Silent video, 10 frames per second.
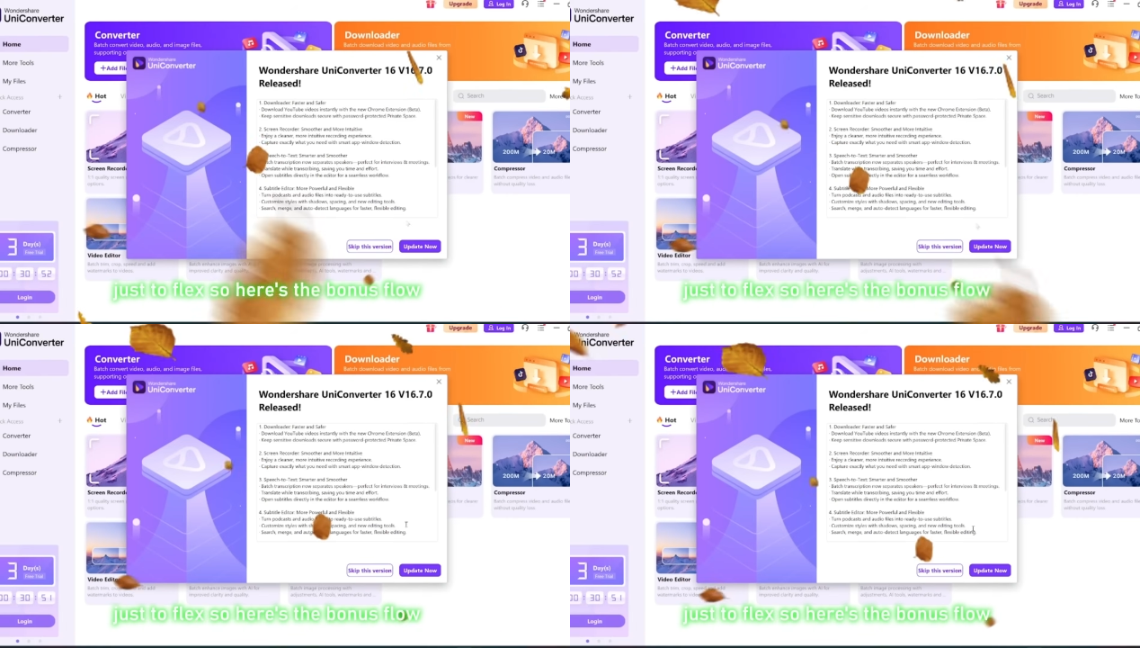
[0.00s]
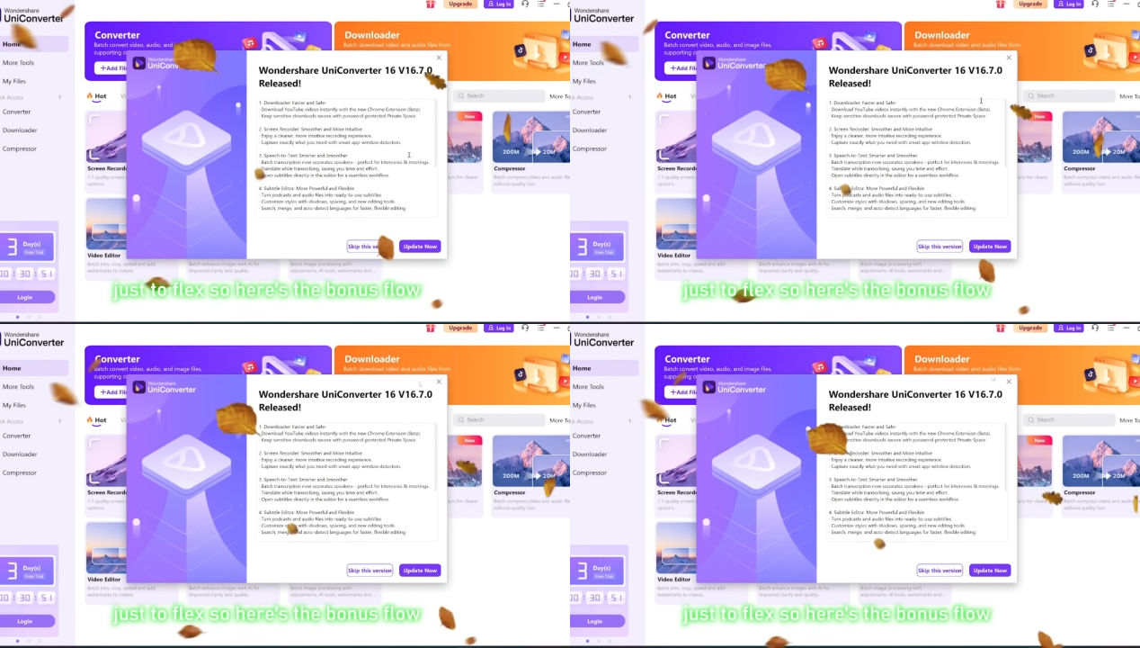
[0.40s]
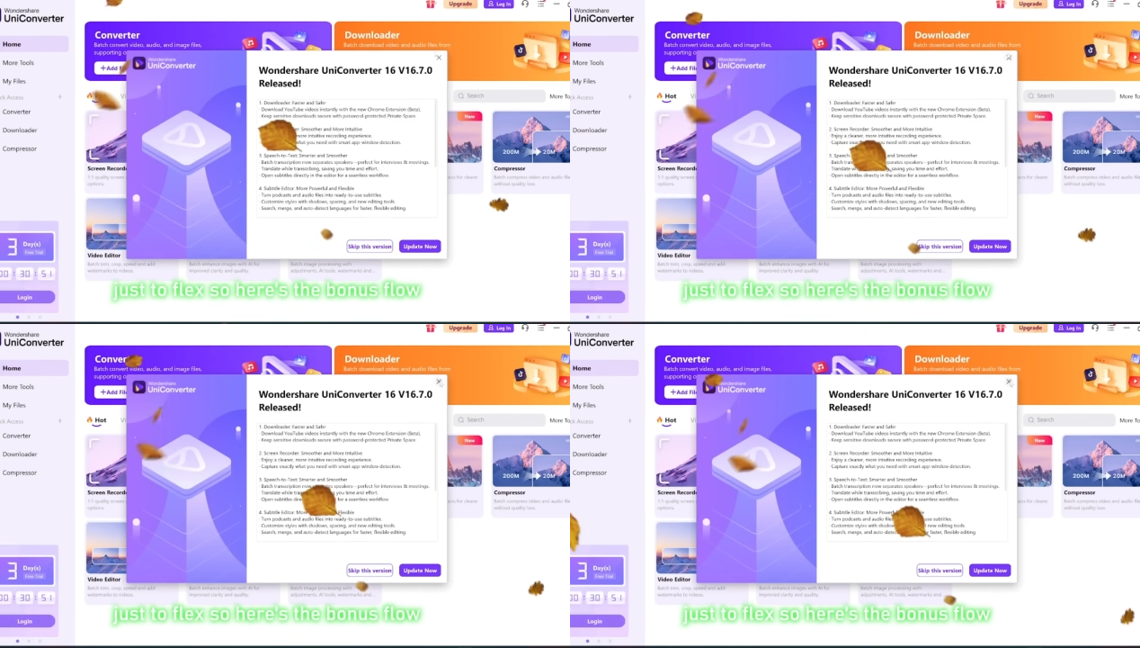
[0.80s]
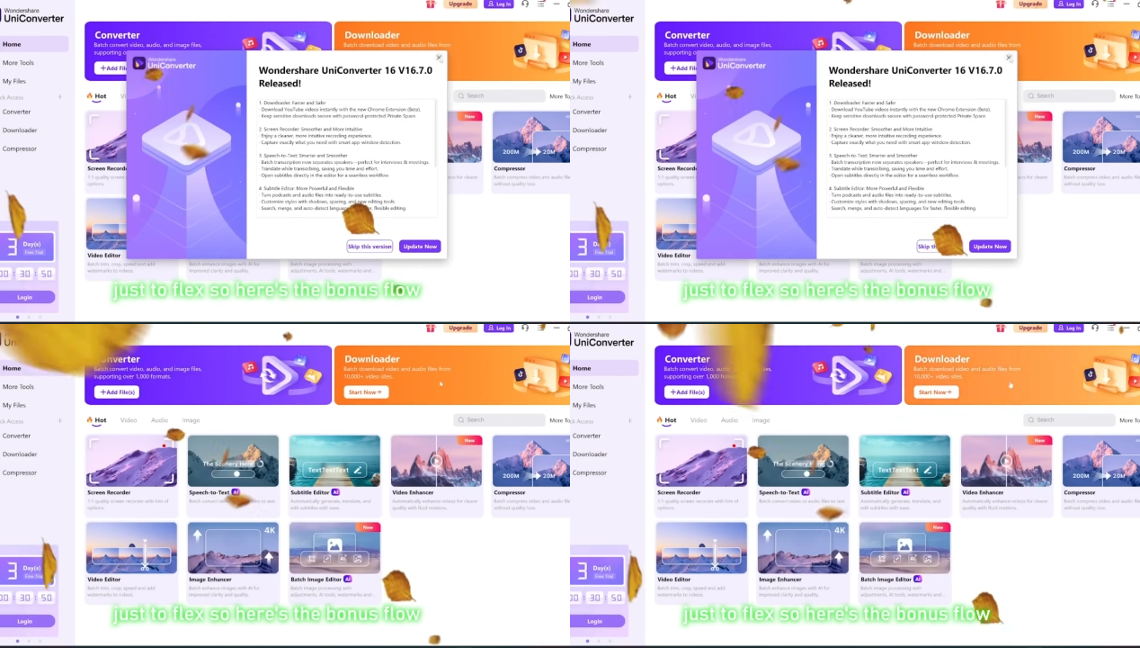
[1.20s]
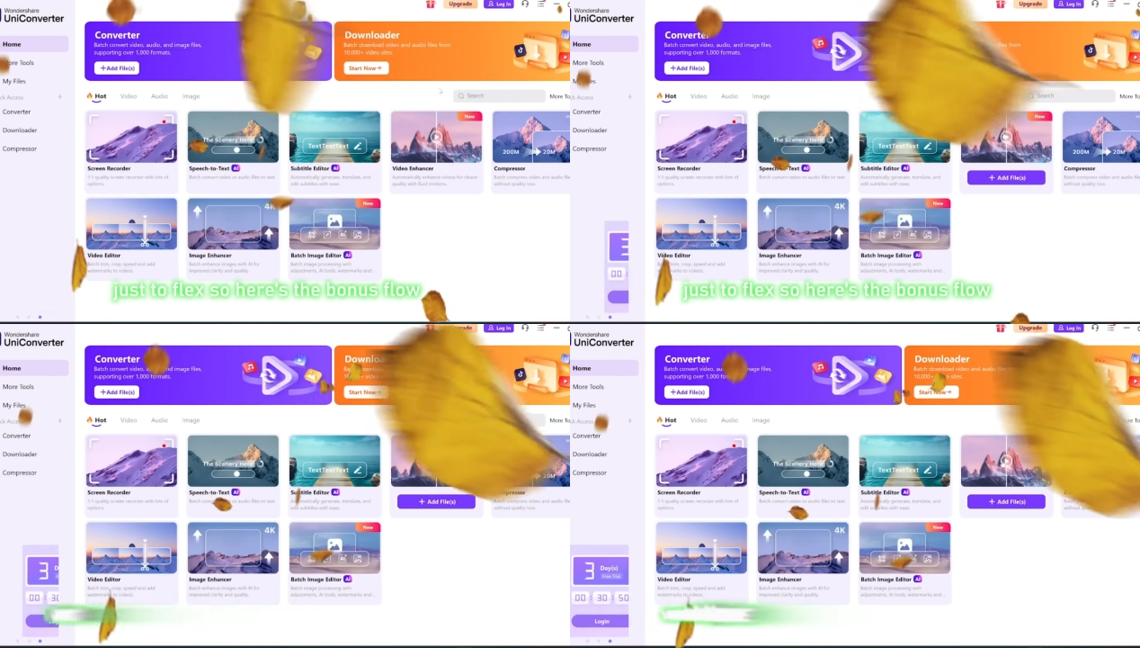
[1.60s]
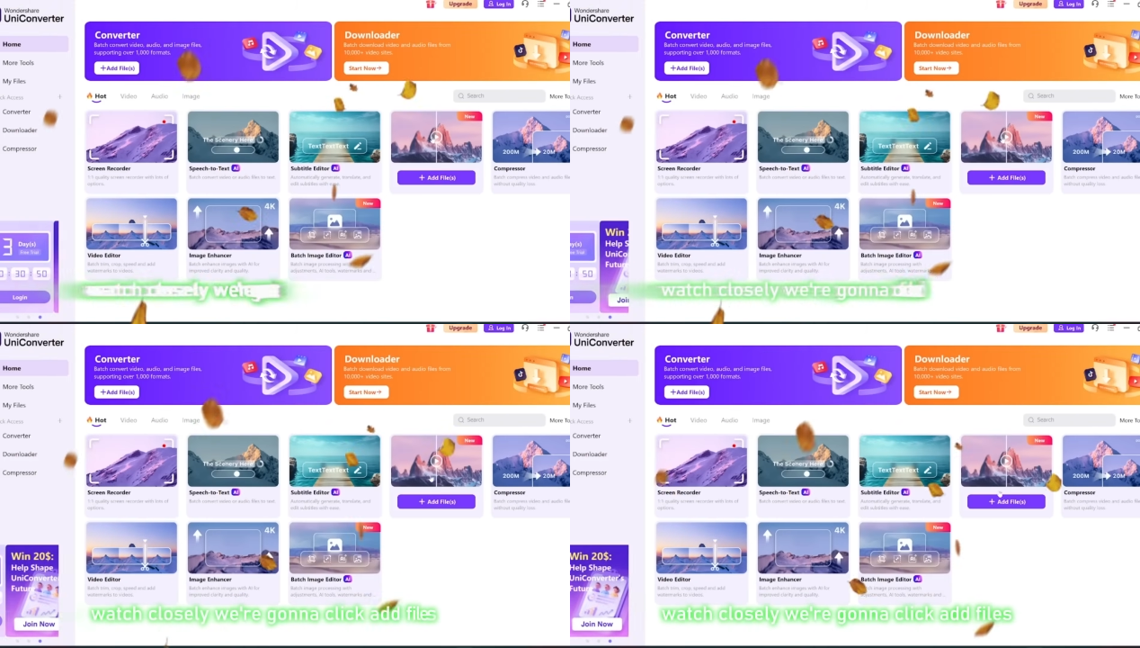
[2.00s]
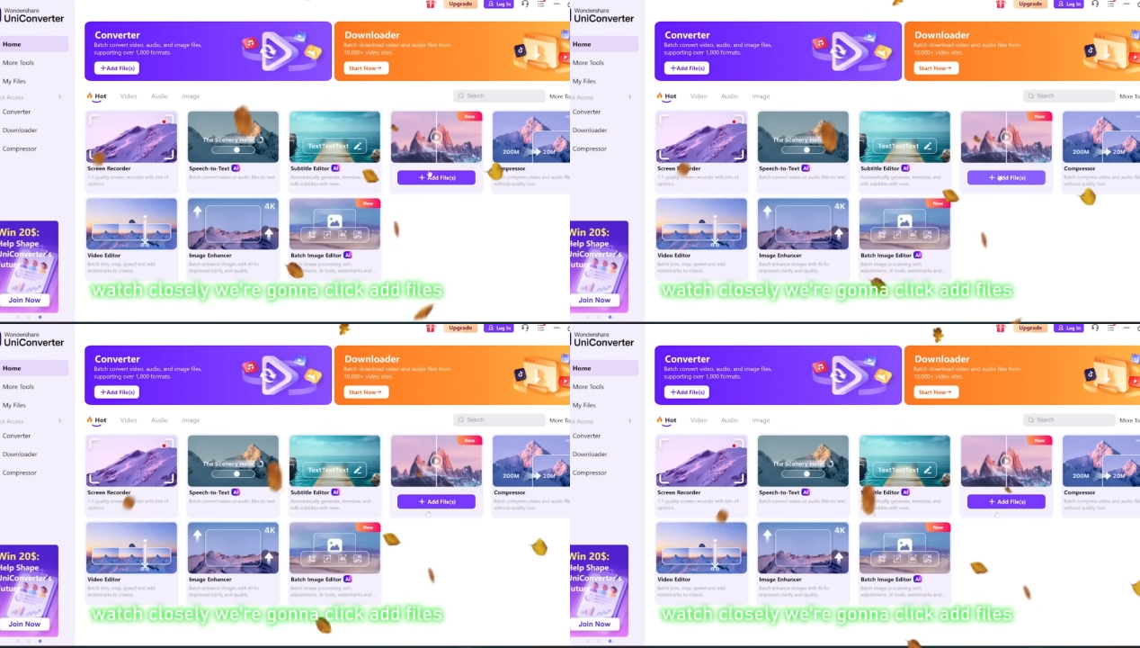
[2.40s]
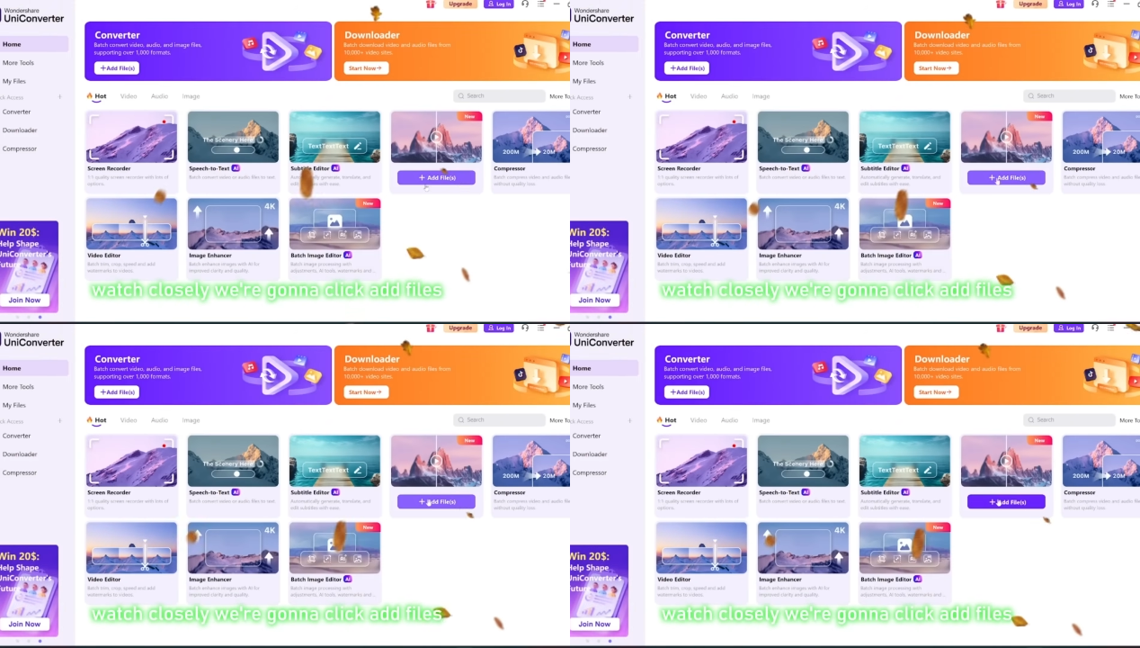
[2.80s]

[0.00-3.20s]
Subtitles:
No face is visible, so there are no lips to read.